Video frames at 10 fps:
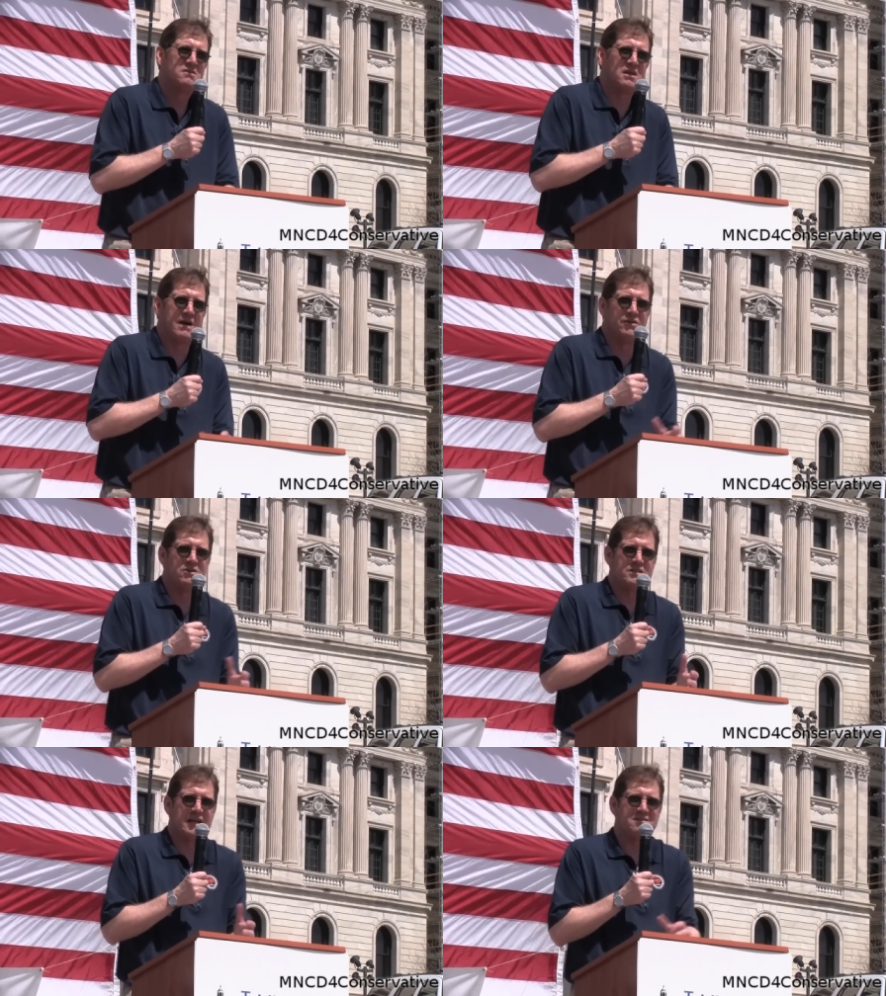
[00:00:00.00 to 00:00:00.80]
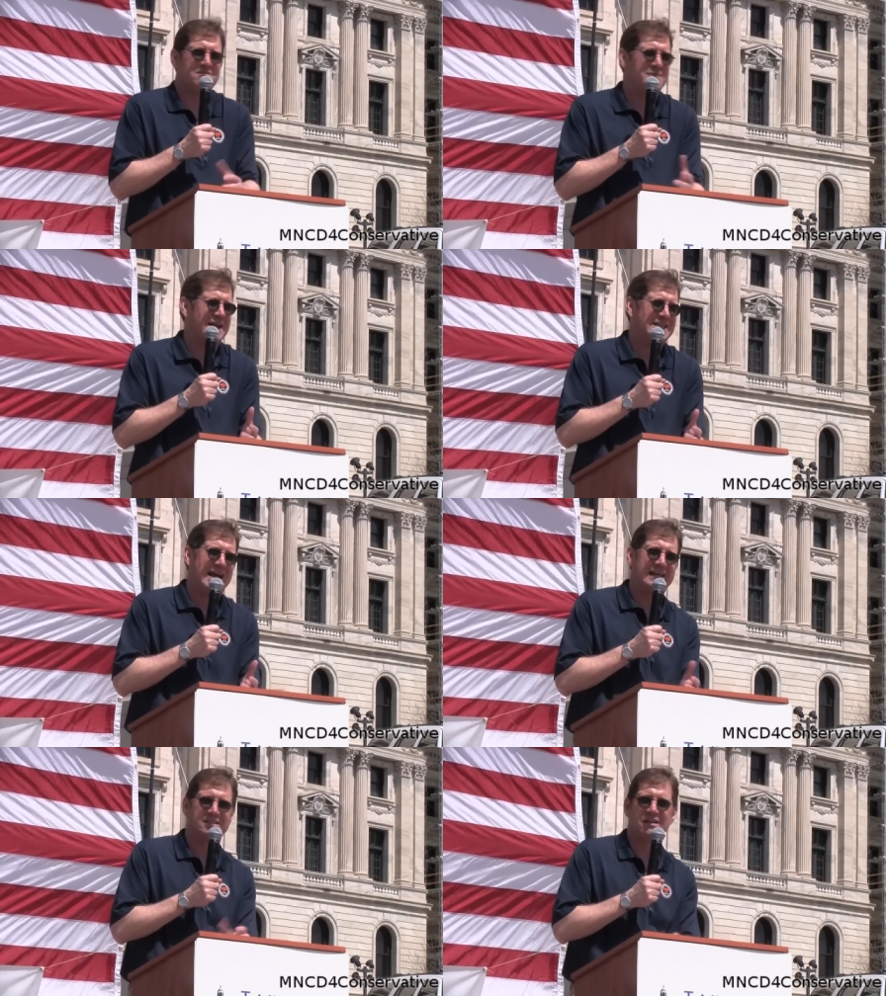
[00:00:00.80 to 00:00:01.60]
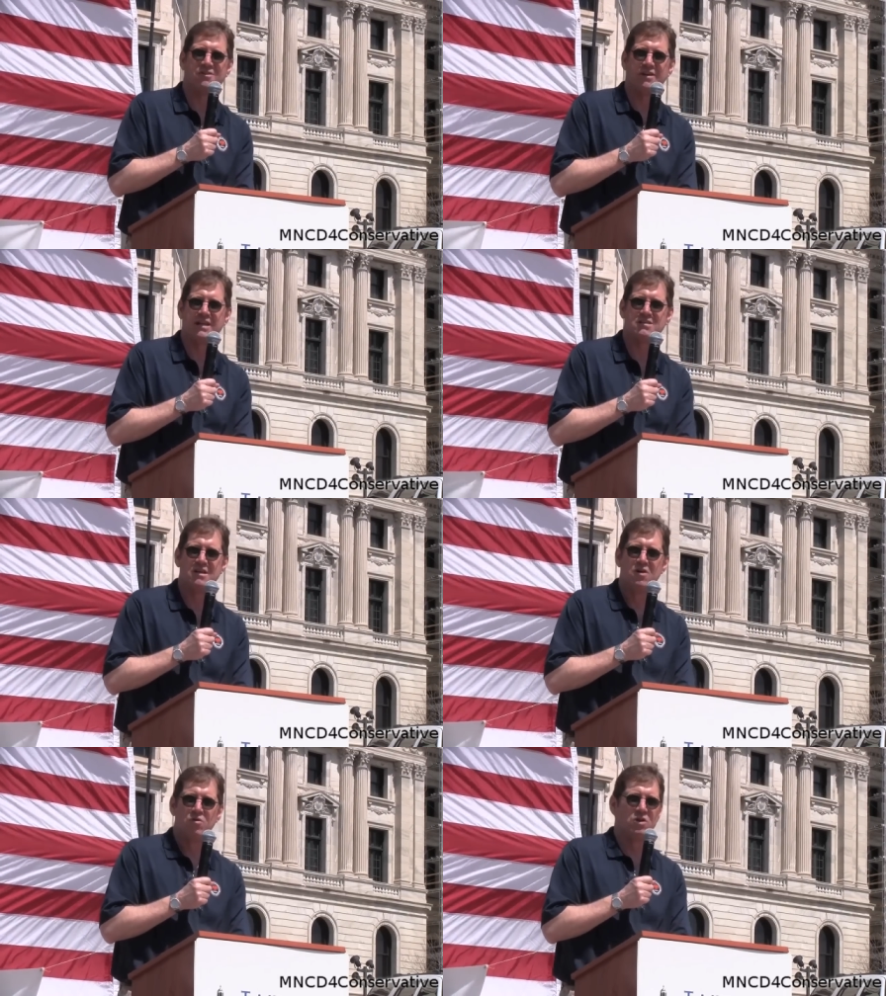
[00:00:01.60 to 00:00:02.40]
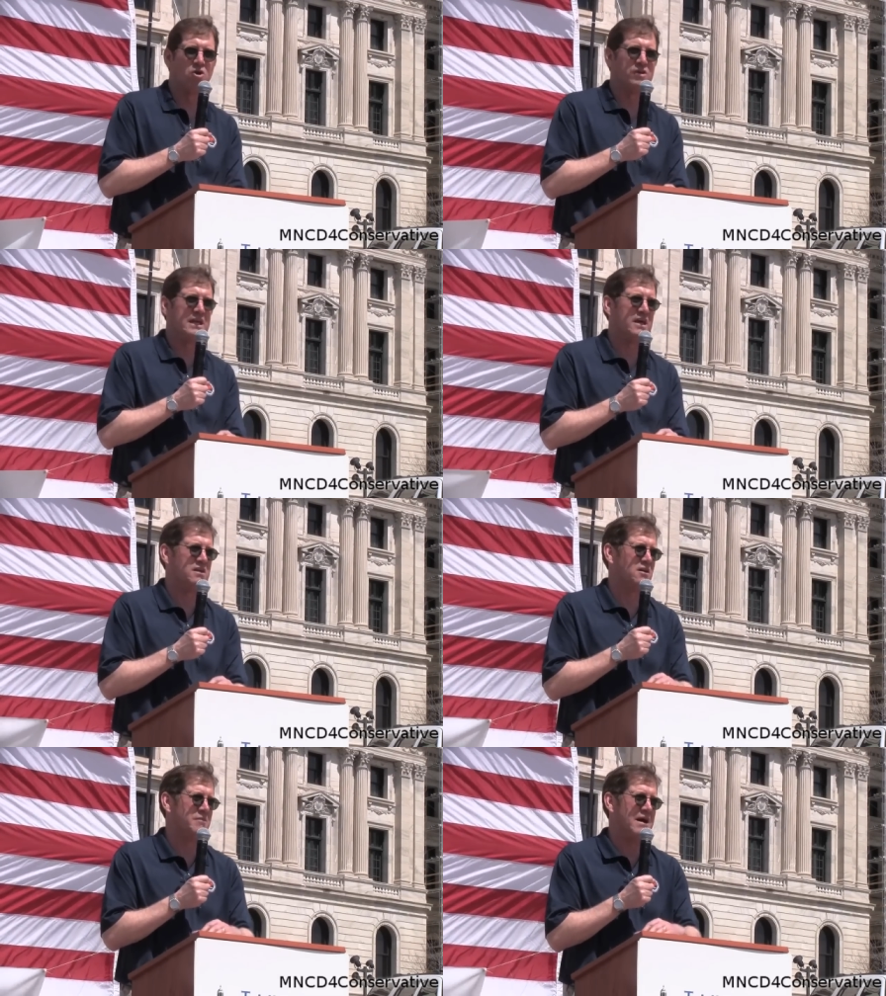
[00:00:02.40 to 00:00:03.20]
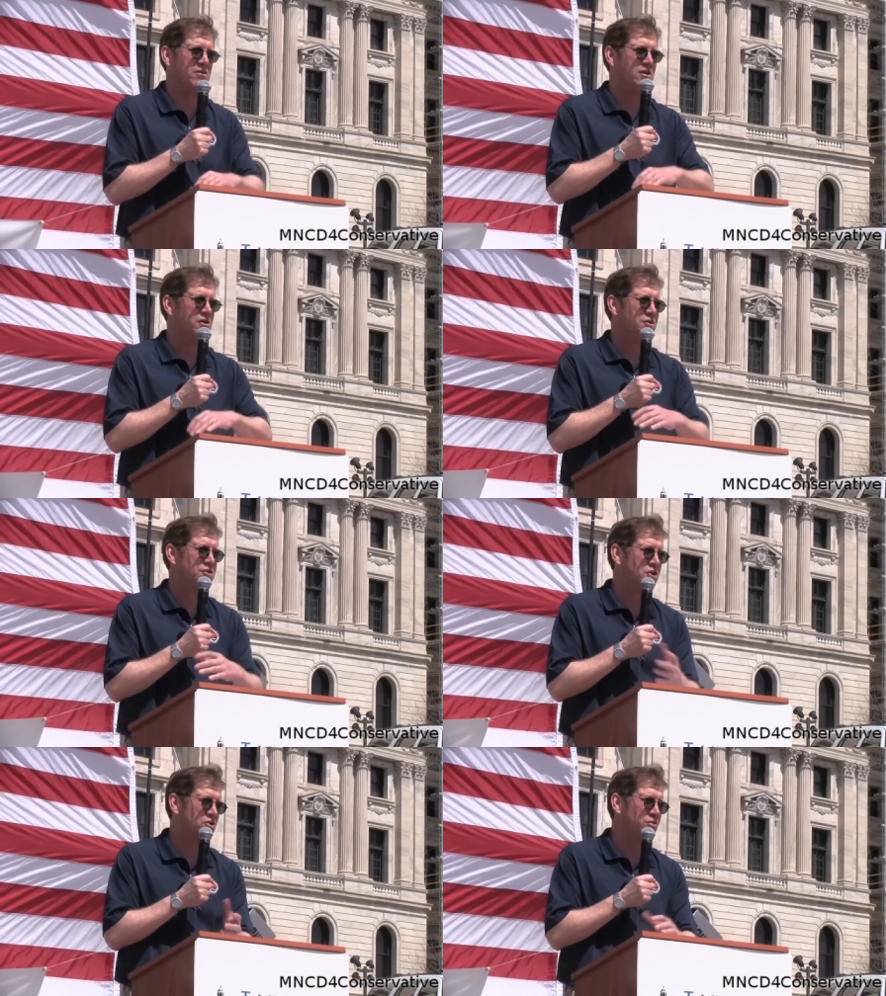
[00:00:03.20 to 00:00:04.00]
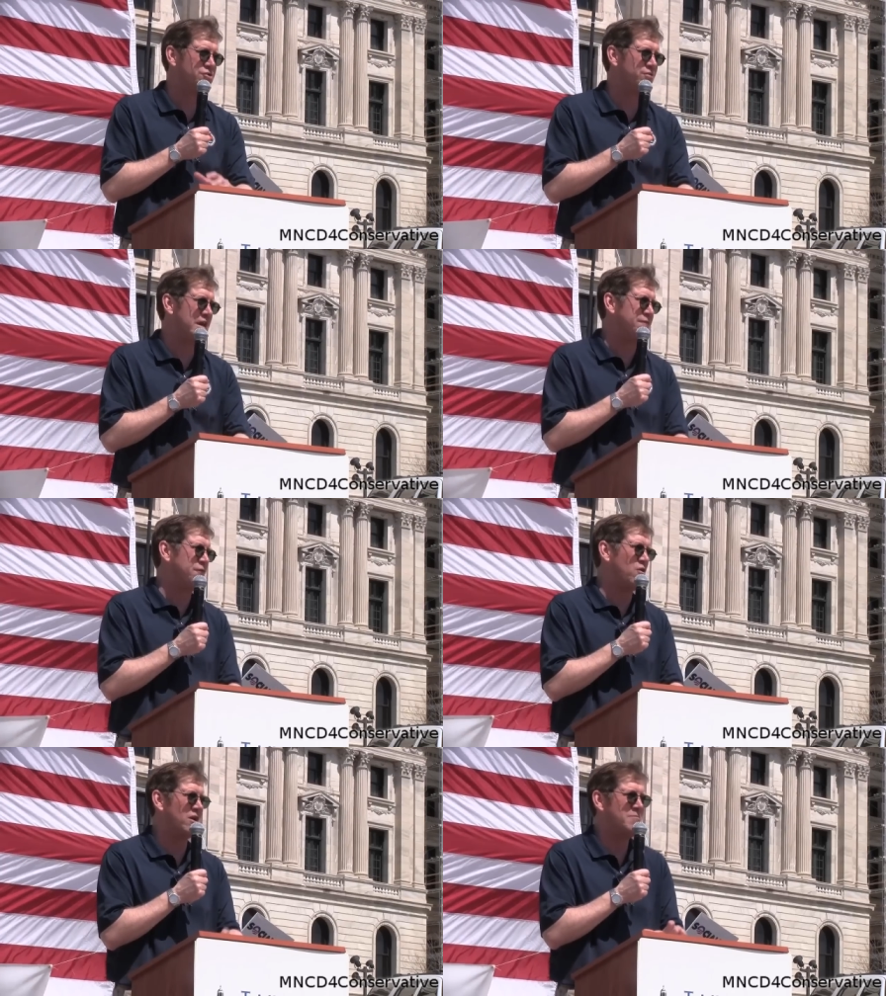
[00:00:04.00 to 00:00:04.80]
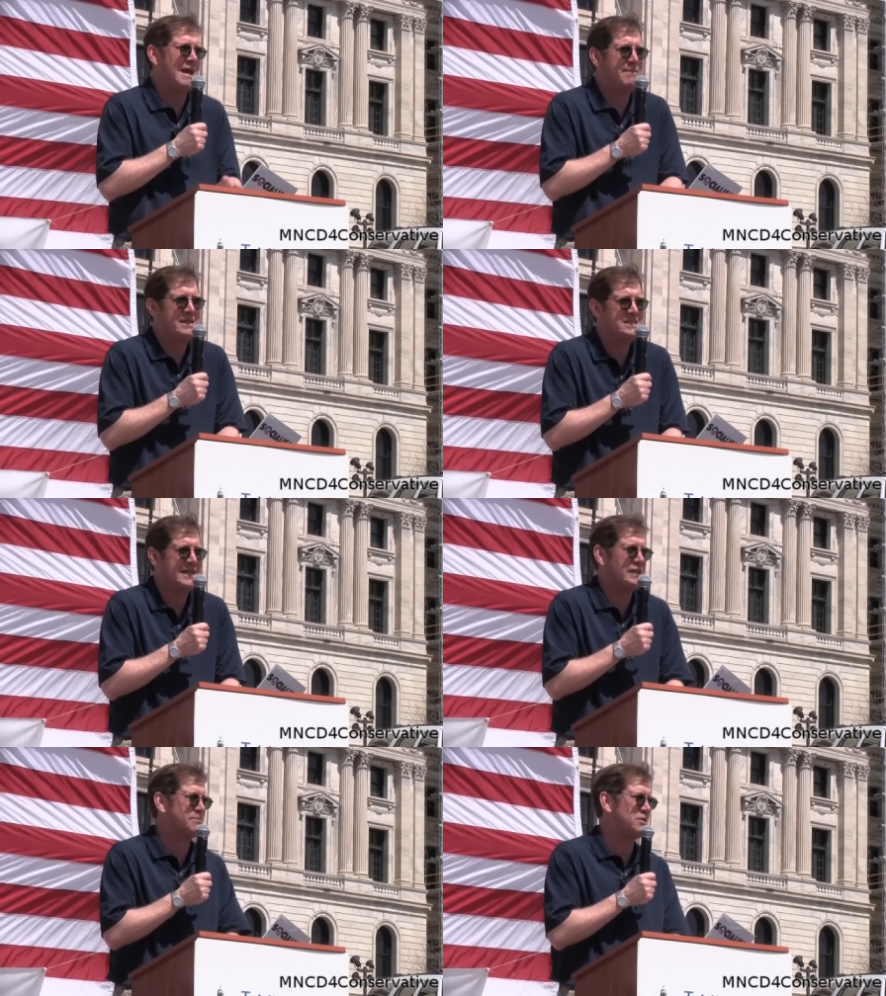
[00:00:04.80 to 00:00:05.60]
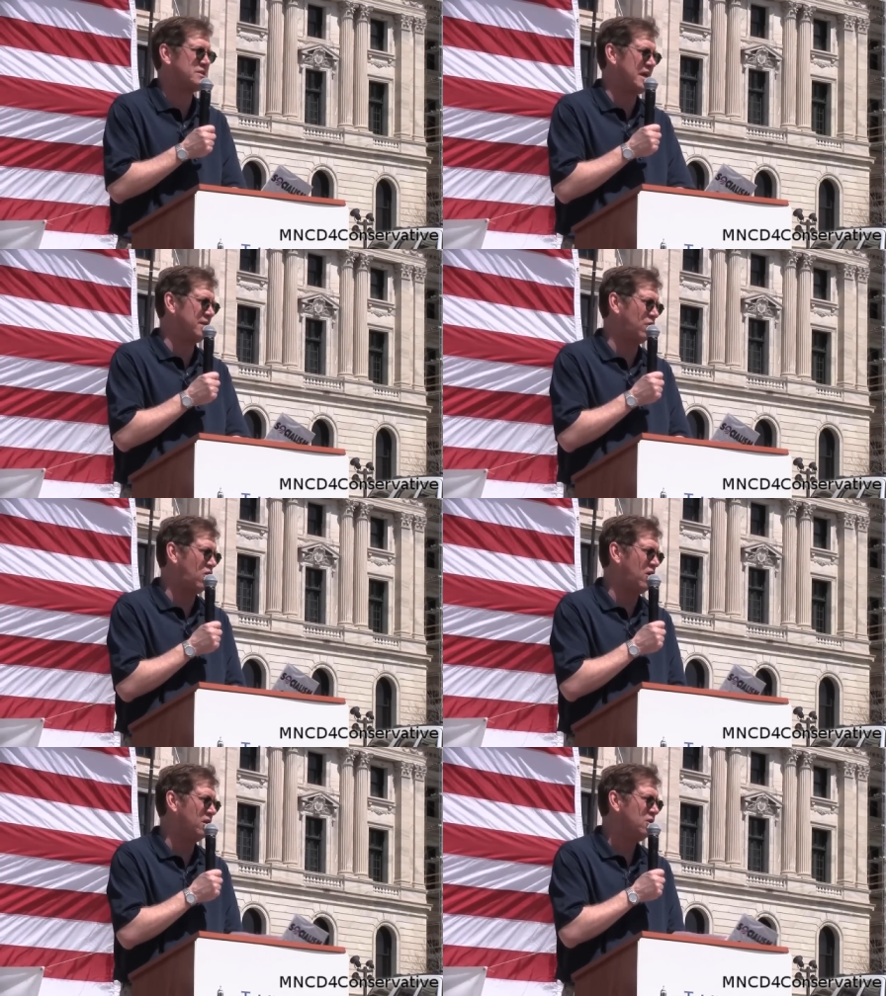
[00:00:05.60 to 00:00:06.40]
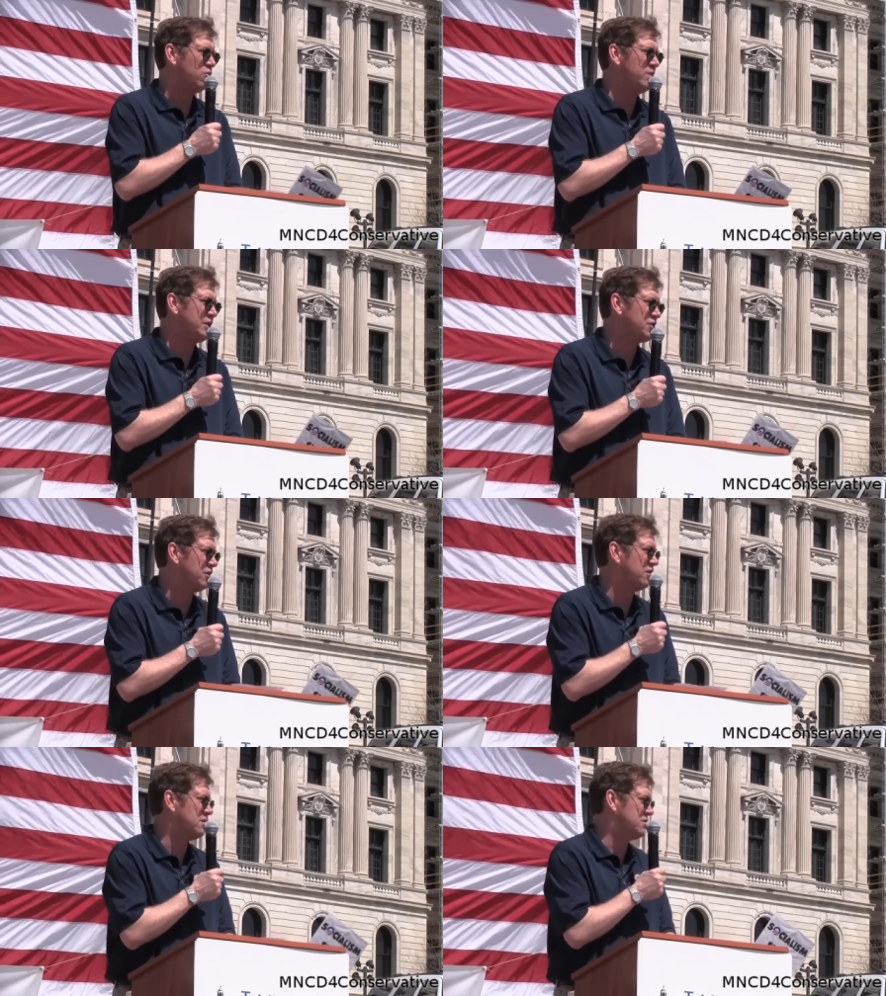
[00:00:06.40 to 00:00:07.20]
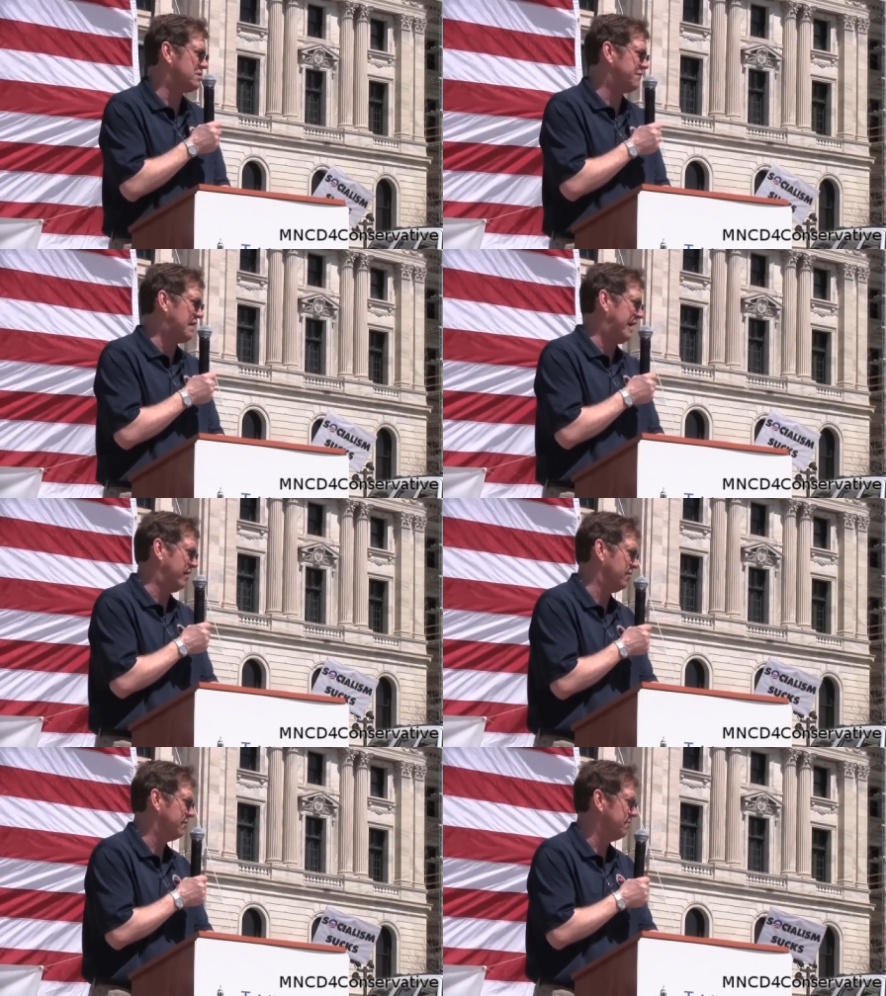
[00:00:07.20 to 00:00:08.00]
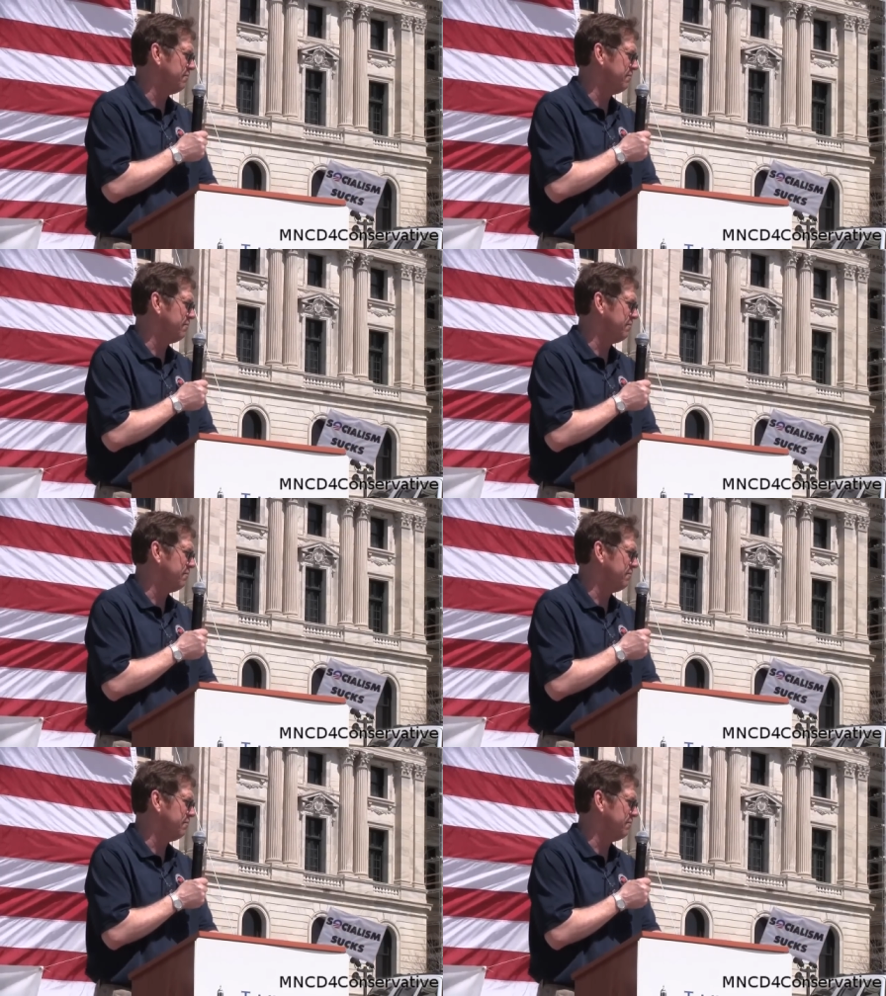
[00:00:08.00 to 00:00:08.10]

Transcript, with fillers: the governor says my tax increase will only hit about two, three, four, maybe 6% of all returns filed.